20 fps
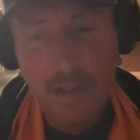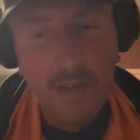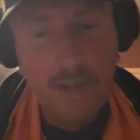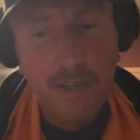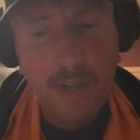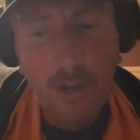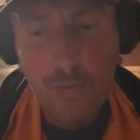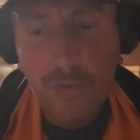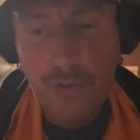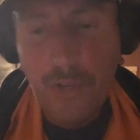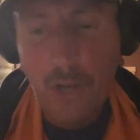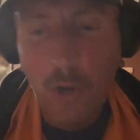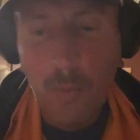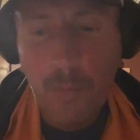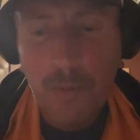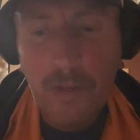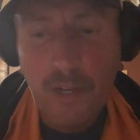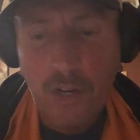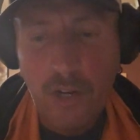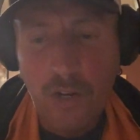note the
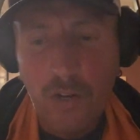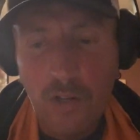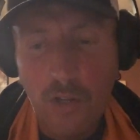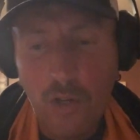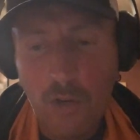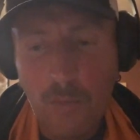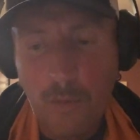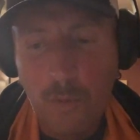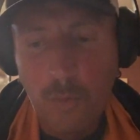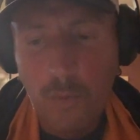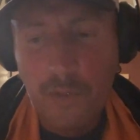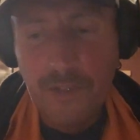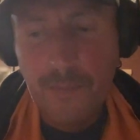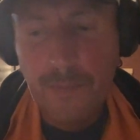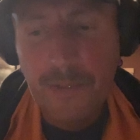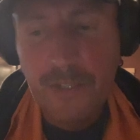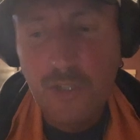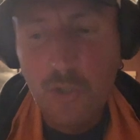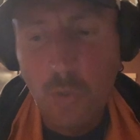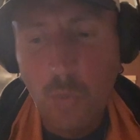opening. Earl Ober was
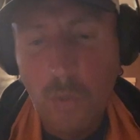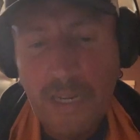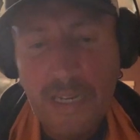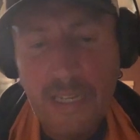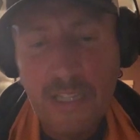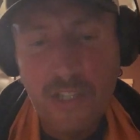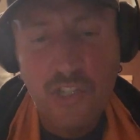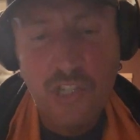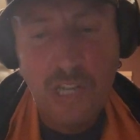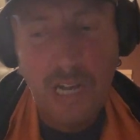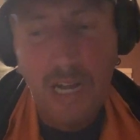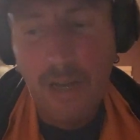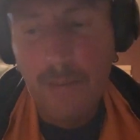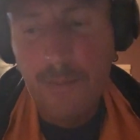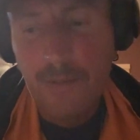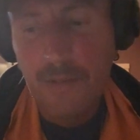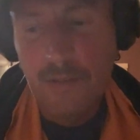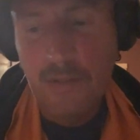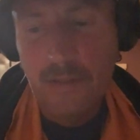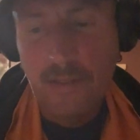between
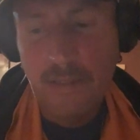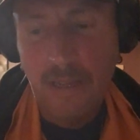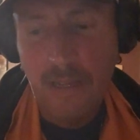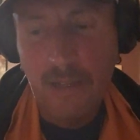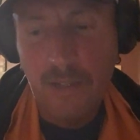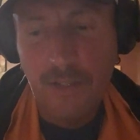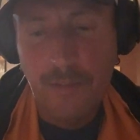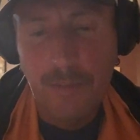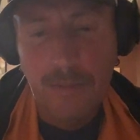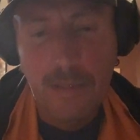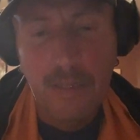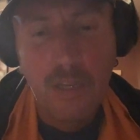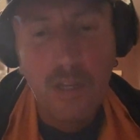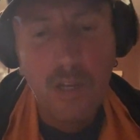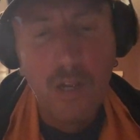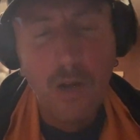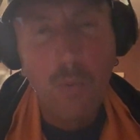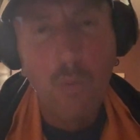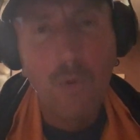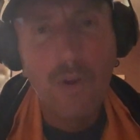jobs as a salesman.
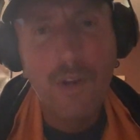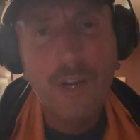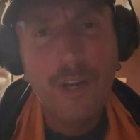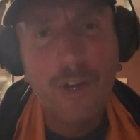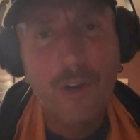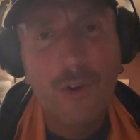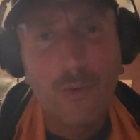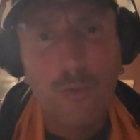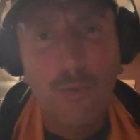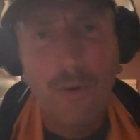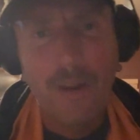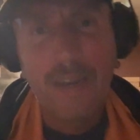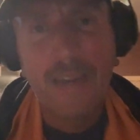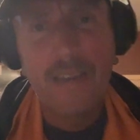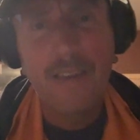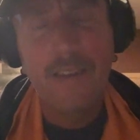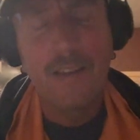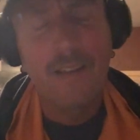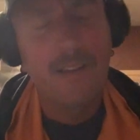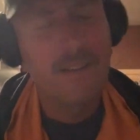What a
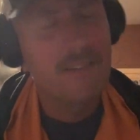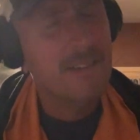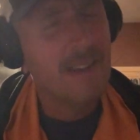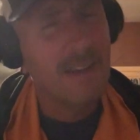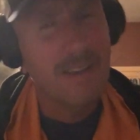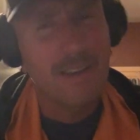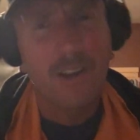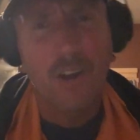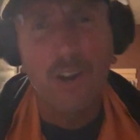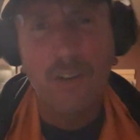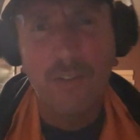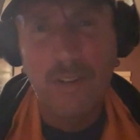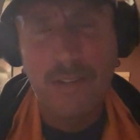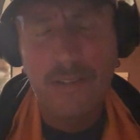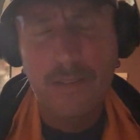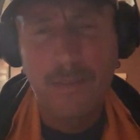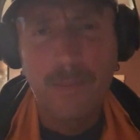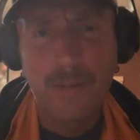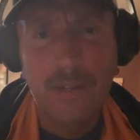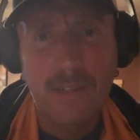great guy! Carver
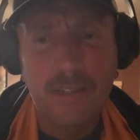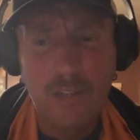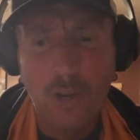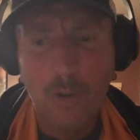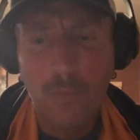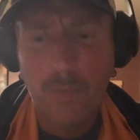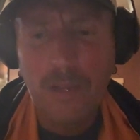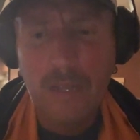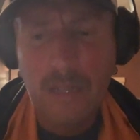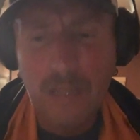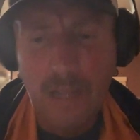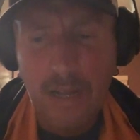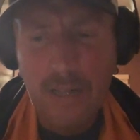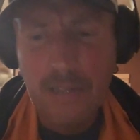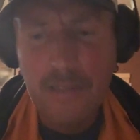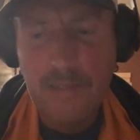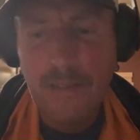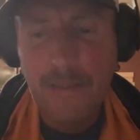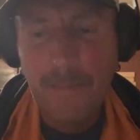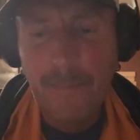has the best opening
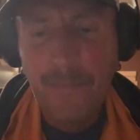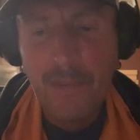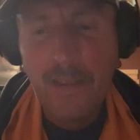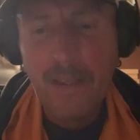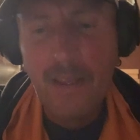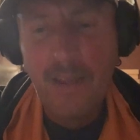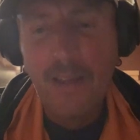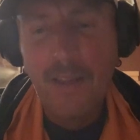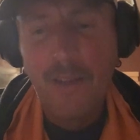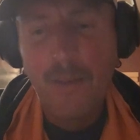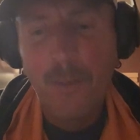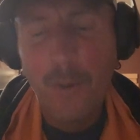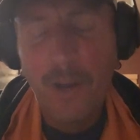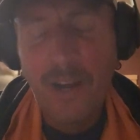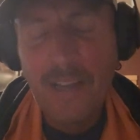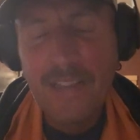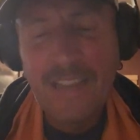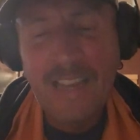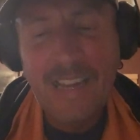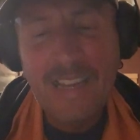lines.
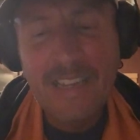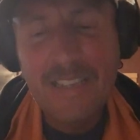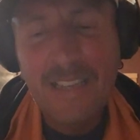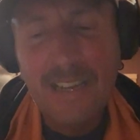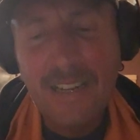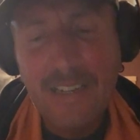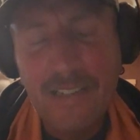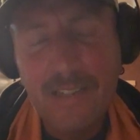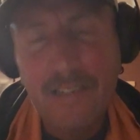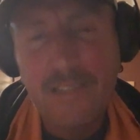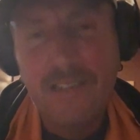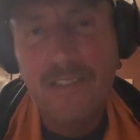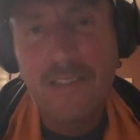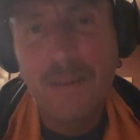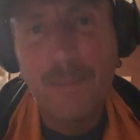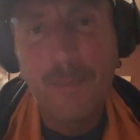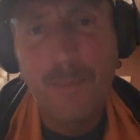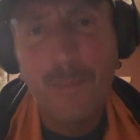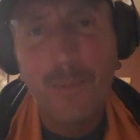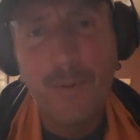What that does is
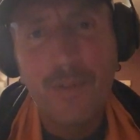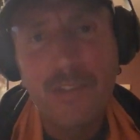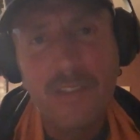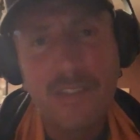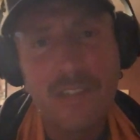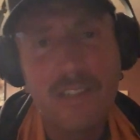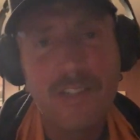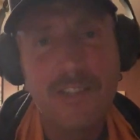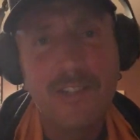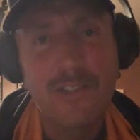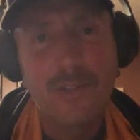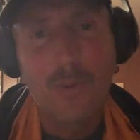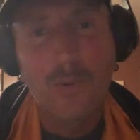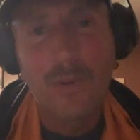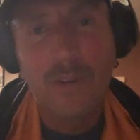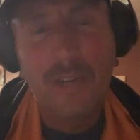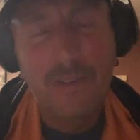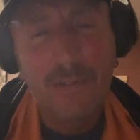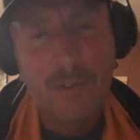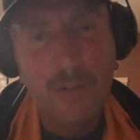it puts this
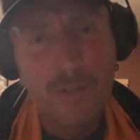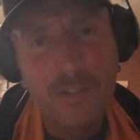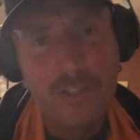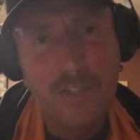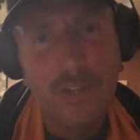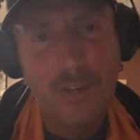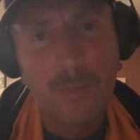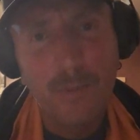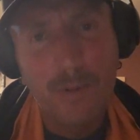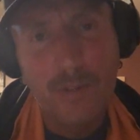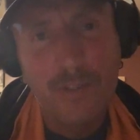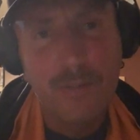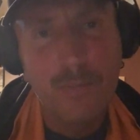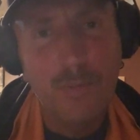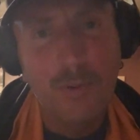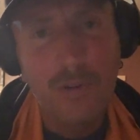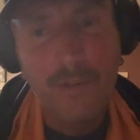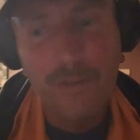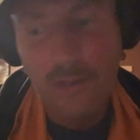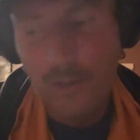story, even though it's third person
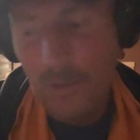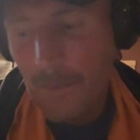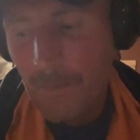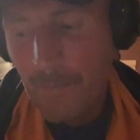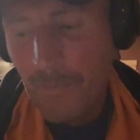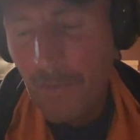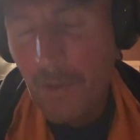point of view,